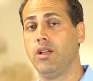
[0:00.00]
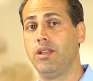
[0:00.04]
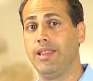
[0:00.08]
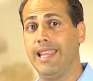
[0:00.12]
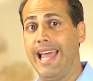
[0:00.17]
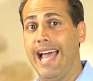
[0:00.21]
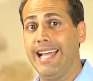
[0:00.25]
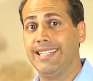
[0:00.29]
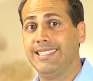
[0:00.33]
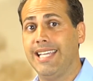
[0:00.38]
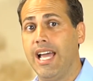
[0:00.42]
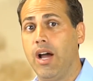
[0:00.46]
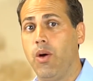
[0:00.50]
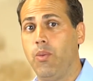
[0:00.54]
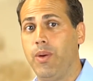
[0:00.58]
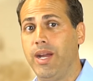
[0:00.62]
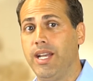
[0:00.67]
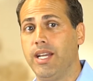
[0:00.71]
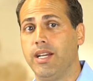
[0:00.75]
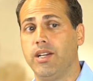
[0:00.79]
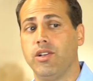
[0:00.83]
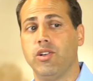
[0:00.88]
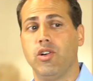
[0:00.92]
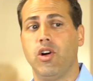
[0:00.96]
That's how we
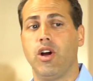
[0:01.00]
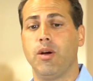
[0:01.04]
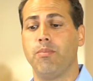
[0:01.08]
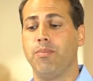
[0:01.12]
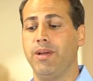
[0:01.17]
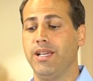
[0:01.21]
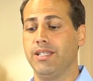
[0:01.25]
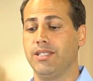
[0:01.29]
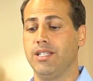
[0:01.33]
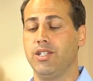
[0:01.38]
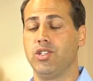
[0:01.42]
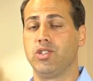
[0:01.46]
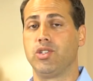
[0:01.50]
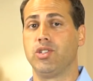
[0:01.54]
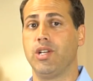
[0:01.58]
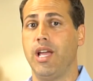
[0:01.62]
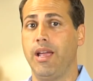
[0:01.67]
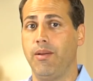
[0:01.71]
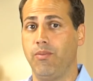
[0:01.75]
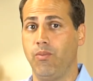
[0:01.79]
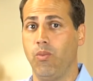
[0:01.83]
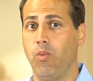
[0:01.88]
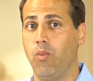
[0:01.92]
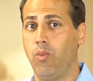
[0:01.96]
did in our business.
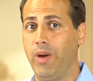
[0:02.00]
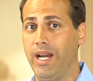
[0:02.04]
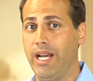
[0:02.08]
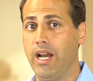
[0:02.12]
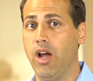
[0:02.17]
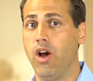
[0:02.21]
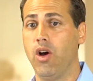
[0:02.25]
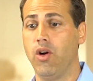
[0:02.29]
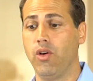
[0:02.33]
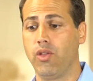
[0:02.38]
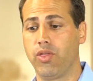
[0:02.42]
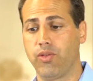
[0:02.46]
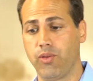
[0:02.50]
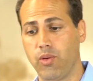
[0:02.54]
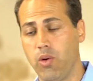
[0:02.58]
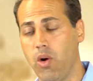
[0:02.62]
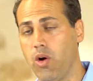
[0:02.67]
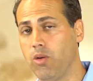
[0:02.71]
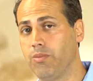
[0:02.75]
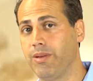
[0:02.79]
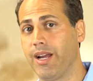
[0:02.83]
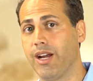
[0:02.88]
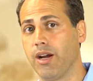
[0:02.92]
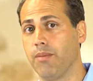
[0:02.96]
And we know through
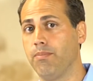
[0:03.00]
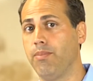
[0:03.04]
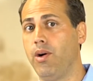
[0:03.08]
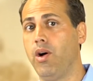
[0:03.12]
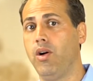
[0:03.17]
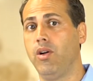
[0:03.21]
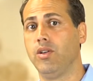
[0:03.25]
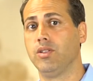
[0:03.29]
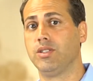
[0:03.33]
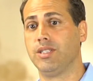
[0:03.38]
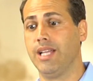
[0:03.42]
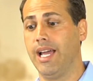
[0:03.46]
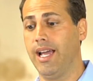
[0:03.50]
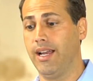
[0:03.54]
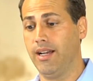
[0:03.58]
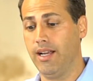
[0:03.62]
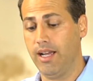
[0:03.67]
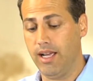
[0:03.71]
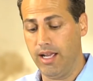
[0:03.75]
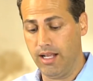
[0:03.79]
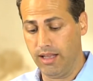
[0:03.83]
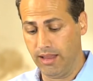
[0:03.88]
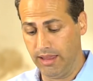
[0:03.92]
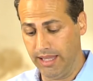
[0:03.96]
Home Care Pulse that
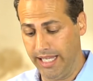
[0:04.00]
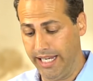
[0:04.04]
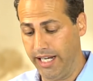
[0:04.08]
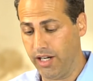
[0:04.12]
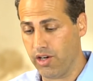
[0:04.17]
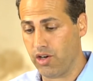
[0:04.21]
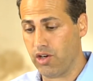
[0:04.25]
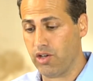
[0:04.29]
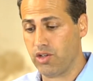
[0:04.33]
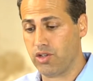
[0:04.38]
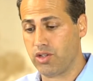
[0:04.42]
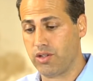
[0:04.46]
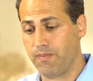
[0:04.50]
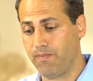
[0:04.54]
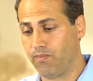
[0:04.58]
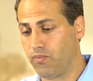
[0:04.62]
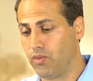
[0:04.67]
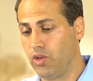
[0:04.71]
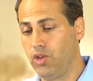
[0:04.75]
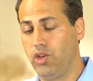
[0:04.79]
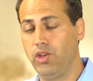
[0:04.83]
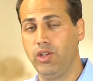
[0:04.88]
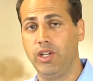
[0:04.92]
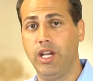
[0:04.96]
leaders,
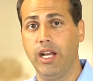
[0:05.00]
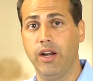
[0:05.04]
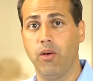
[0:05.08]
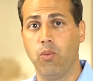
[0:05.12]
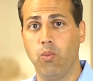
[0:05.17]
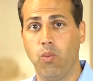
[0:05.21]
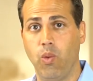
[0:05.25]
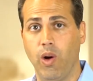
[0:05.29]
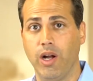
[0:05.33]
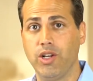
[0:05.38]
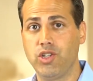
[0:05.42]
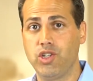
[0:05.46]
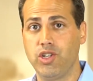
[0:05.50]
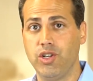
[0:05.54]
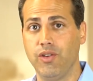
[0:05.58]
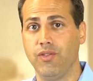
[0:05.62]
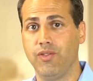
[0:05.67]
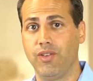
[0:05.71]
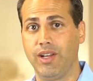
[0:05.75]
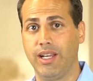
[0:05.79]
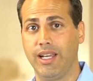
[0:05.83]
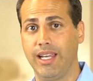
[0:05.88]
once you